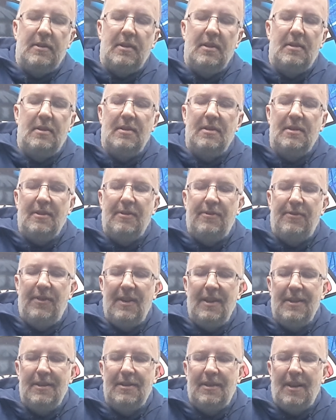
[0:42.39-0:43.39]
This is the
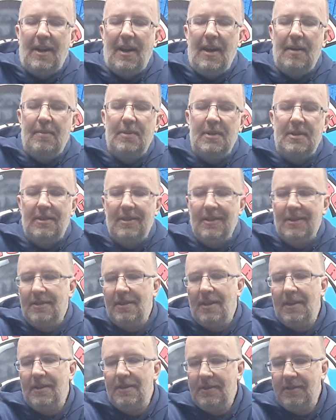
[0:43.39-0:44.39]
first Arrma
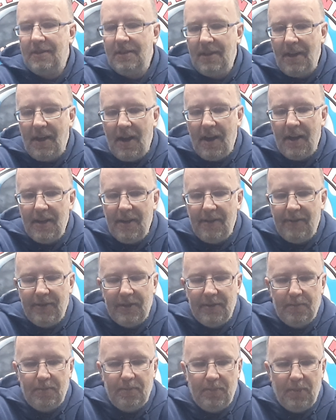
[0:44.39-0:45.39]
6S I
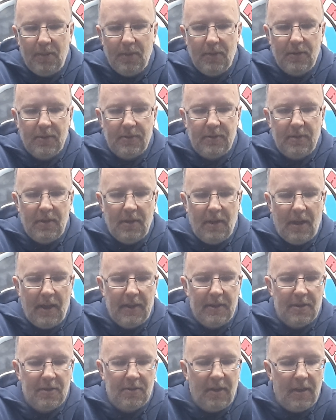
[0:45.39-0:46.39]
ever bought. I
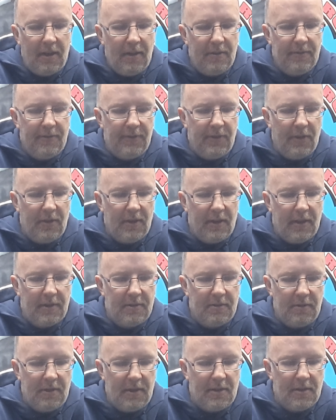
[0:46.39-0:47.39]
had the Kraton 4S
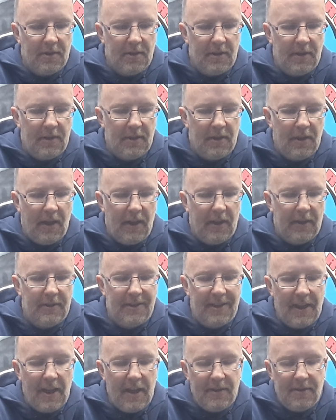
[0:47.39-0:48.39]
originally. I had
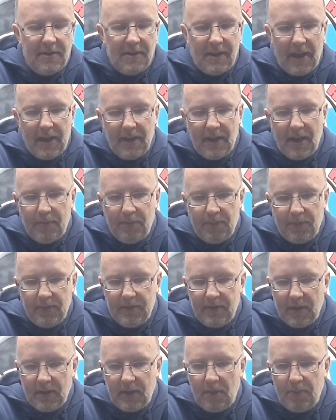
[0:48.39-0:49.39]
DHK.
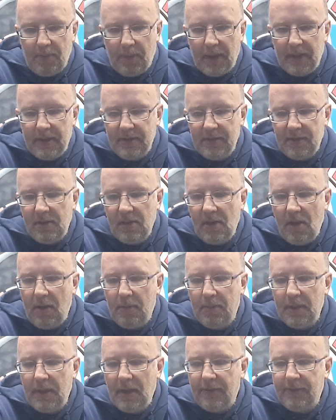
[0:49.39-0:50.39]
I got back into the
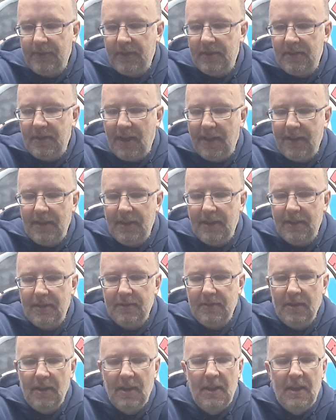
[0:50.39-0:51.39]
hobby after 10
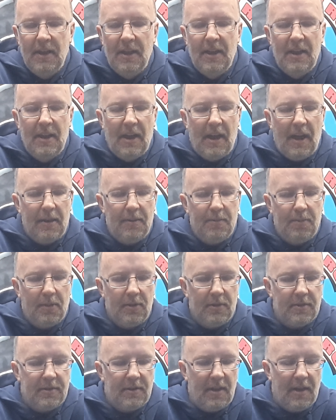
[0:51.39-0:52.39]
years and
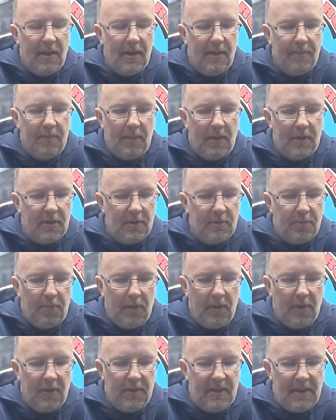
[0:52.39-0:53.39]
I just
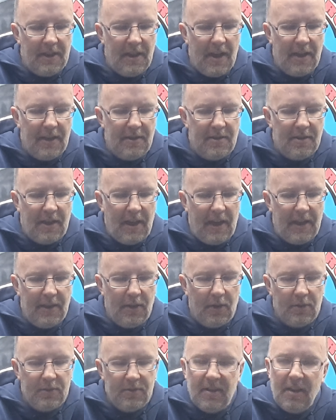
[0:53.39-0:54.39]
bought a DHK
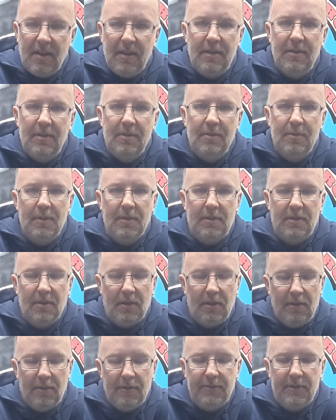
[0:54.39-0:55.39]
Hunter, which I
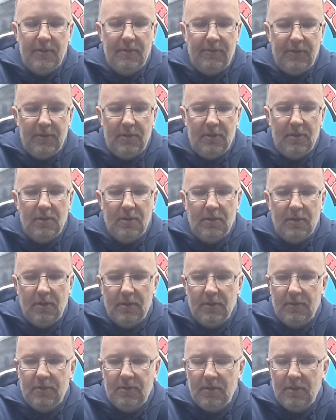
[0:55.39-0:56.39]
loved, short
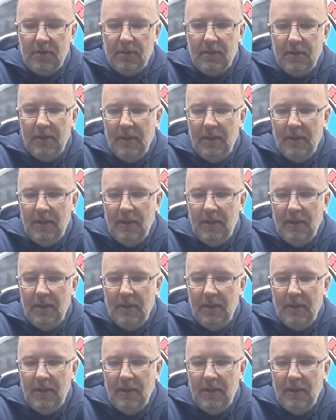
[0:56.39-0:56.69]
course truck.